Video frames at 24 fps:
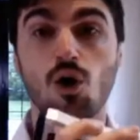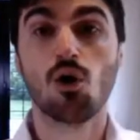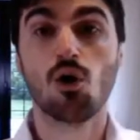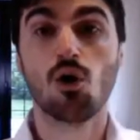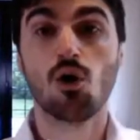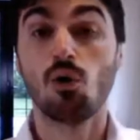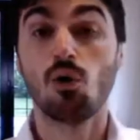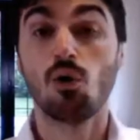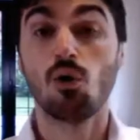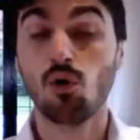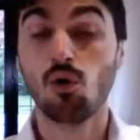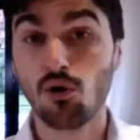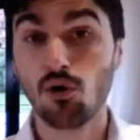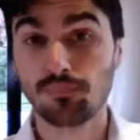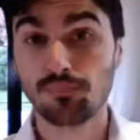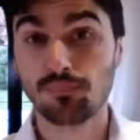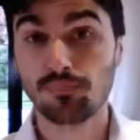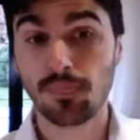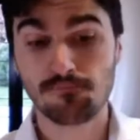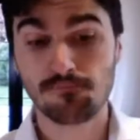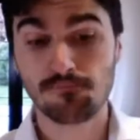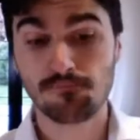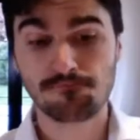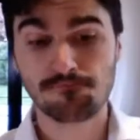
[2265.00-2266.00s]

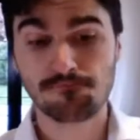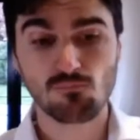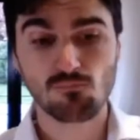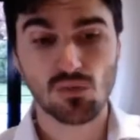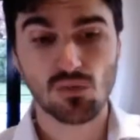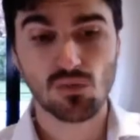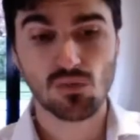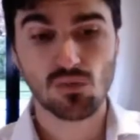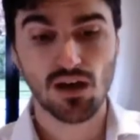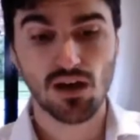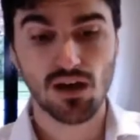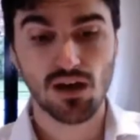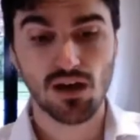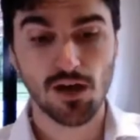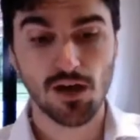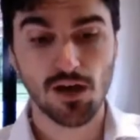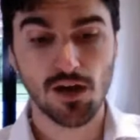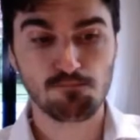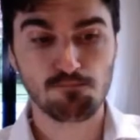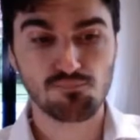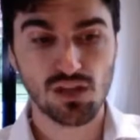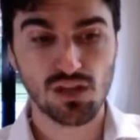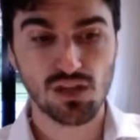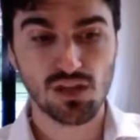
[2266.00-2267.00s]
or
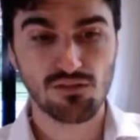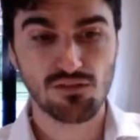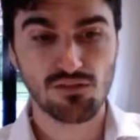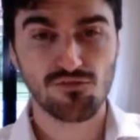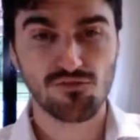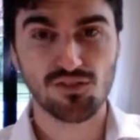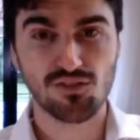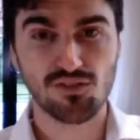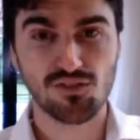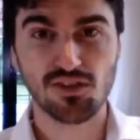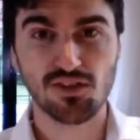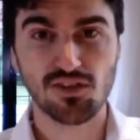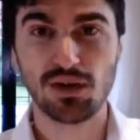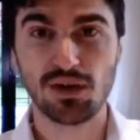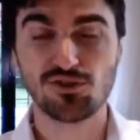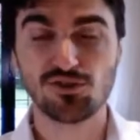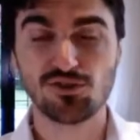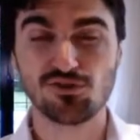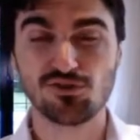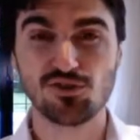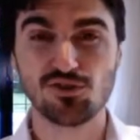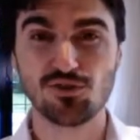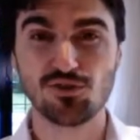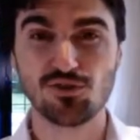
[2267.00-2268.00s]
um, for some
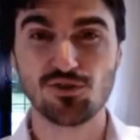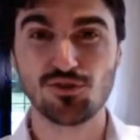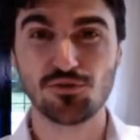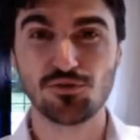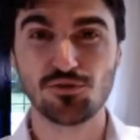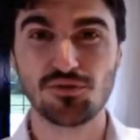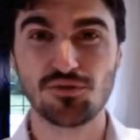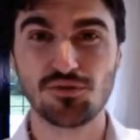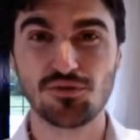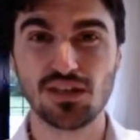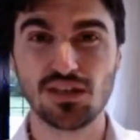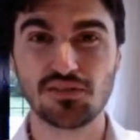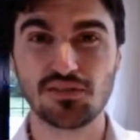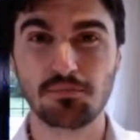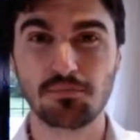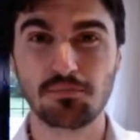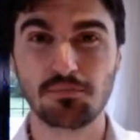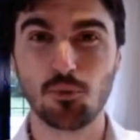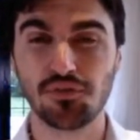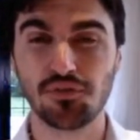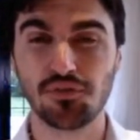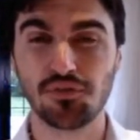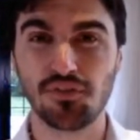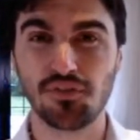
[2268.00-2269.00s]
patients who it's
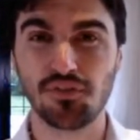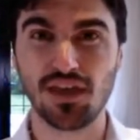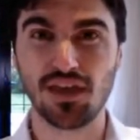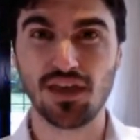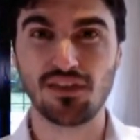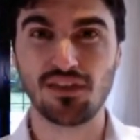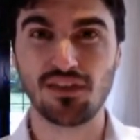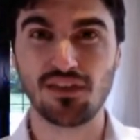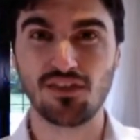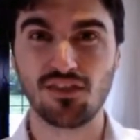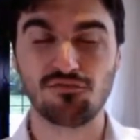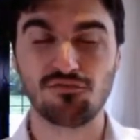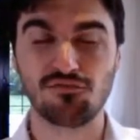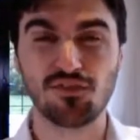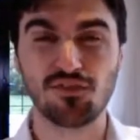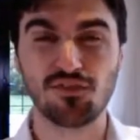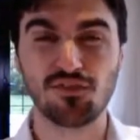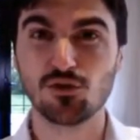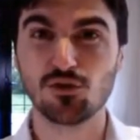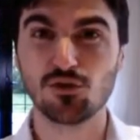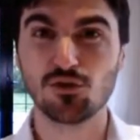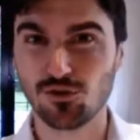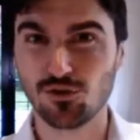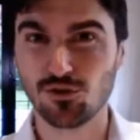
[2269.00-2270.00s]
important that they, they
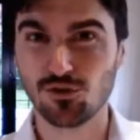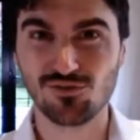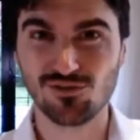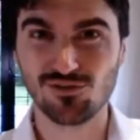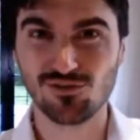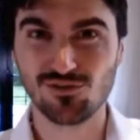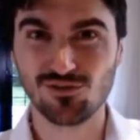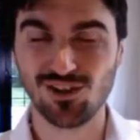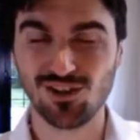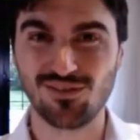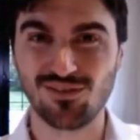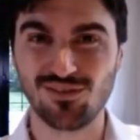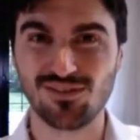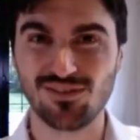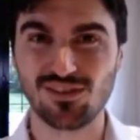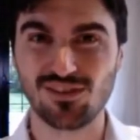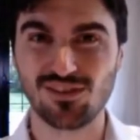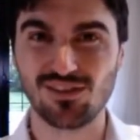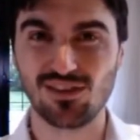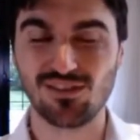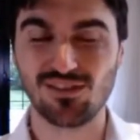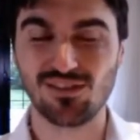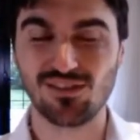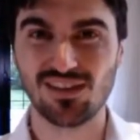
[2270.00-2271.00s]
feel you're, you
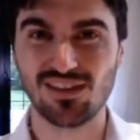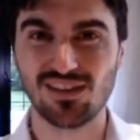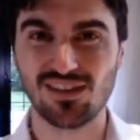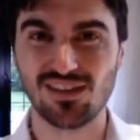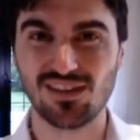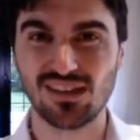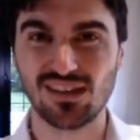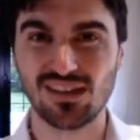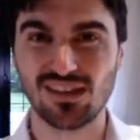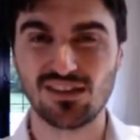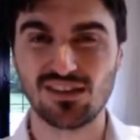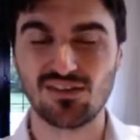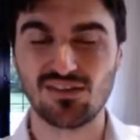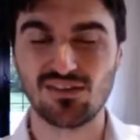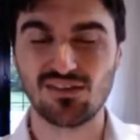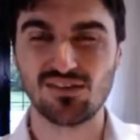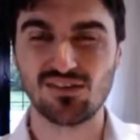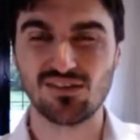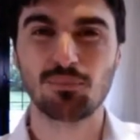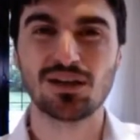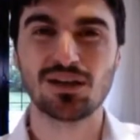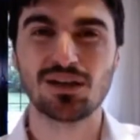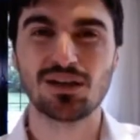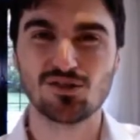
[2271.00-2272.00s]
know,
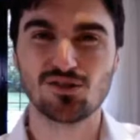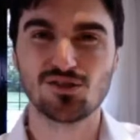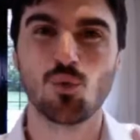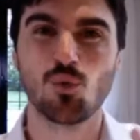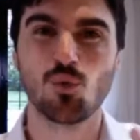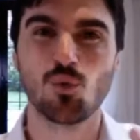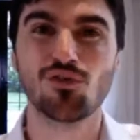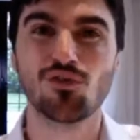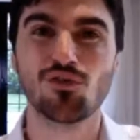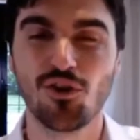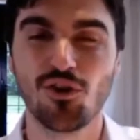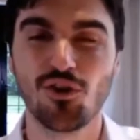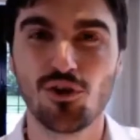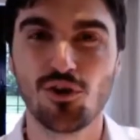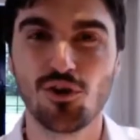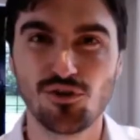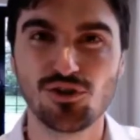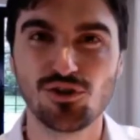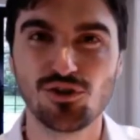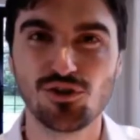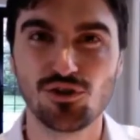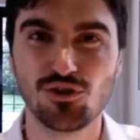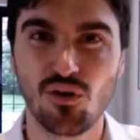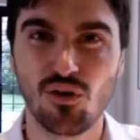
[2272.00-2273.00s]
some patients want to know
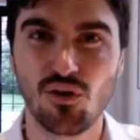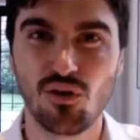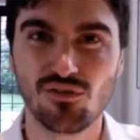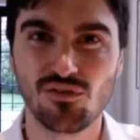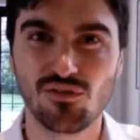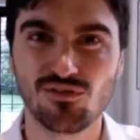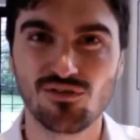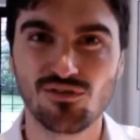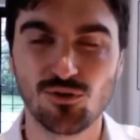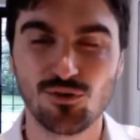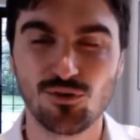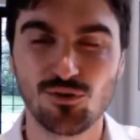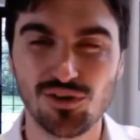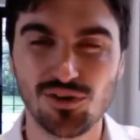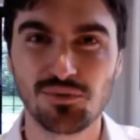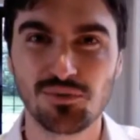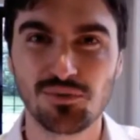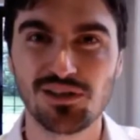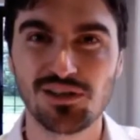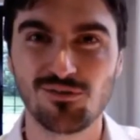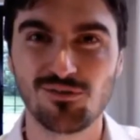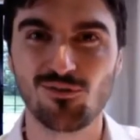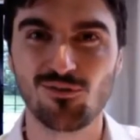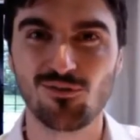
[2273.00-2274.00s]
that you're doing
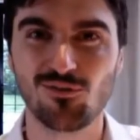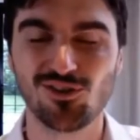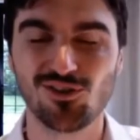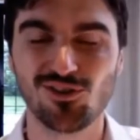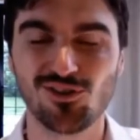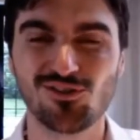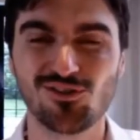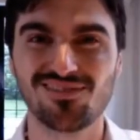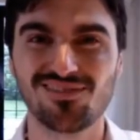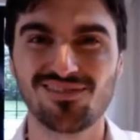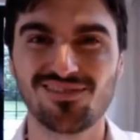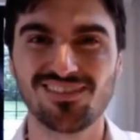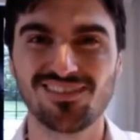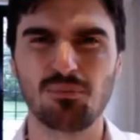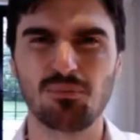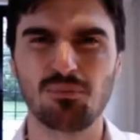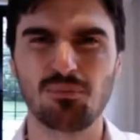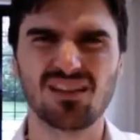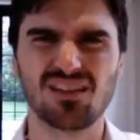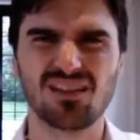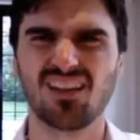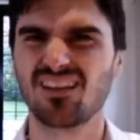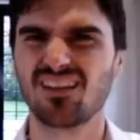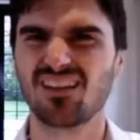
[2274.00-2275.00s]
something, not just, you know, a
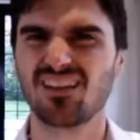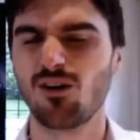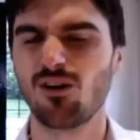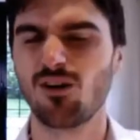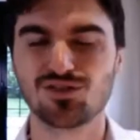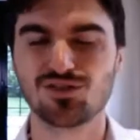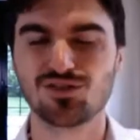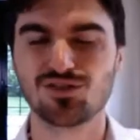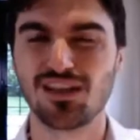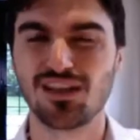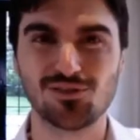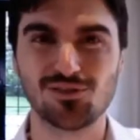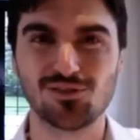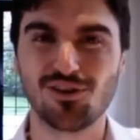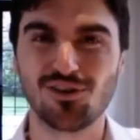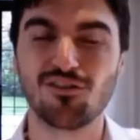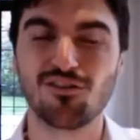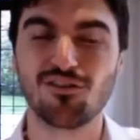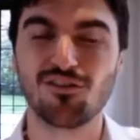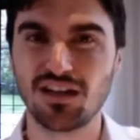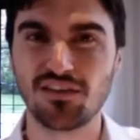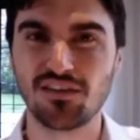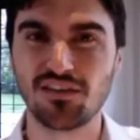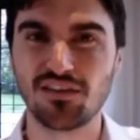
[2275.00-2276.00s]
bit like ultrasound, you
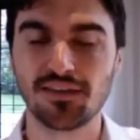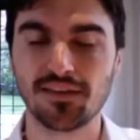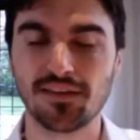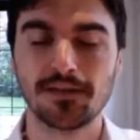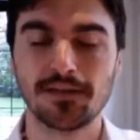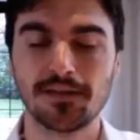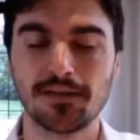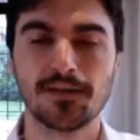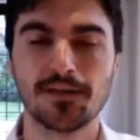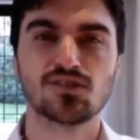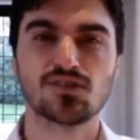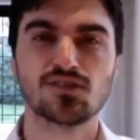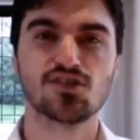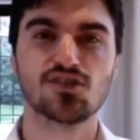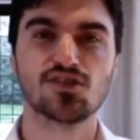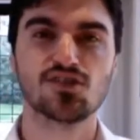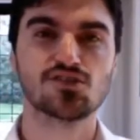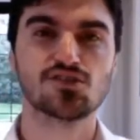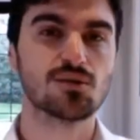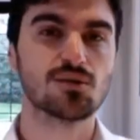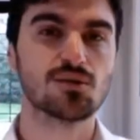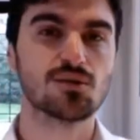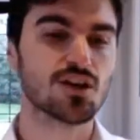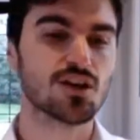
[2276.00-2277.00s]
can't feel anything. So
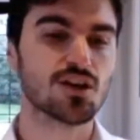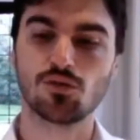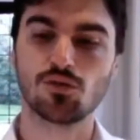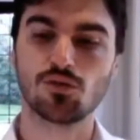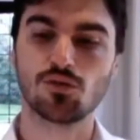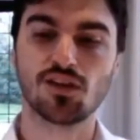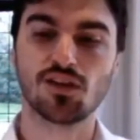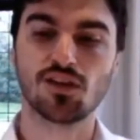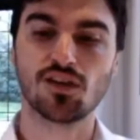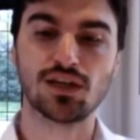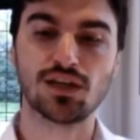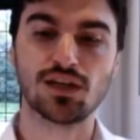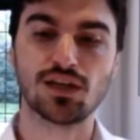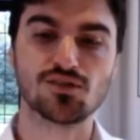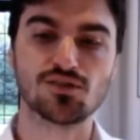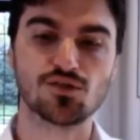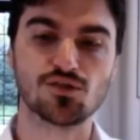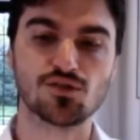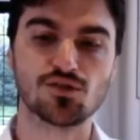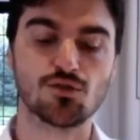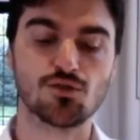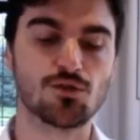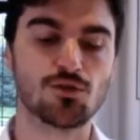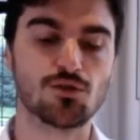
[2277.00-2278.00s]
sometimes with some
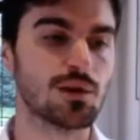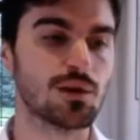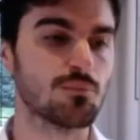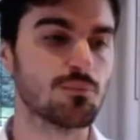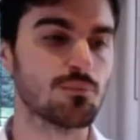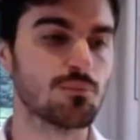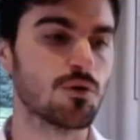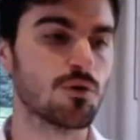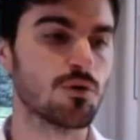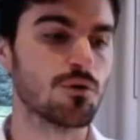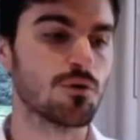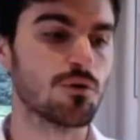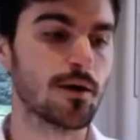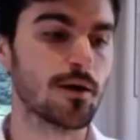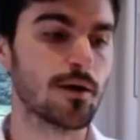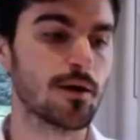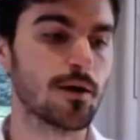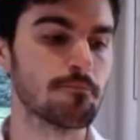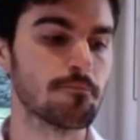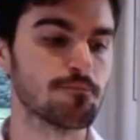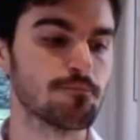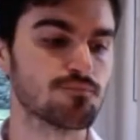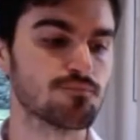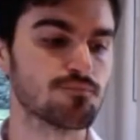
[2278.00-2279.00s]
patients who are a bit more,
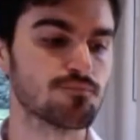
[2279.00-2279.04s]
um,